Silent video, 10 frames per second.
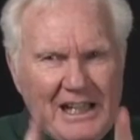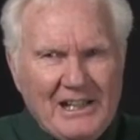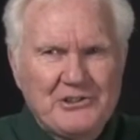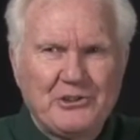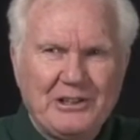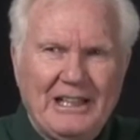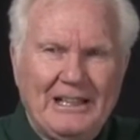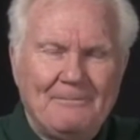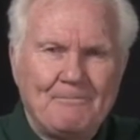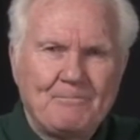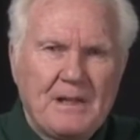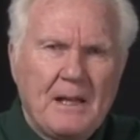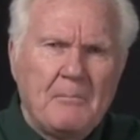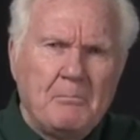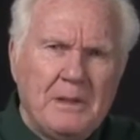answer that.
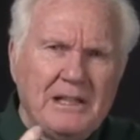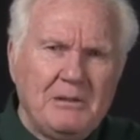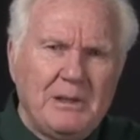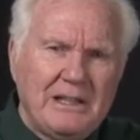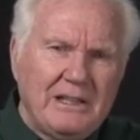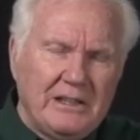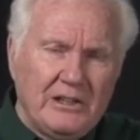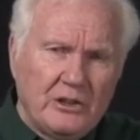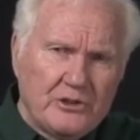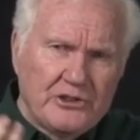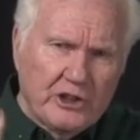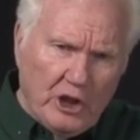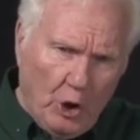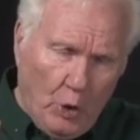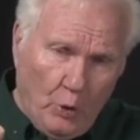Many, many years
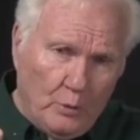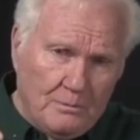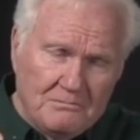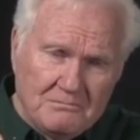ago,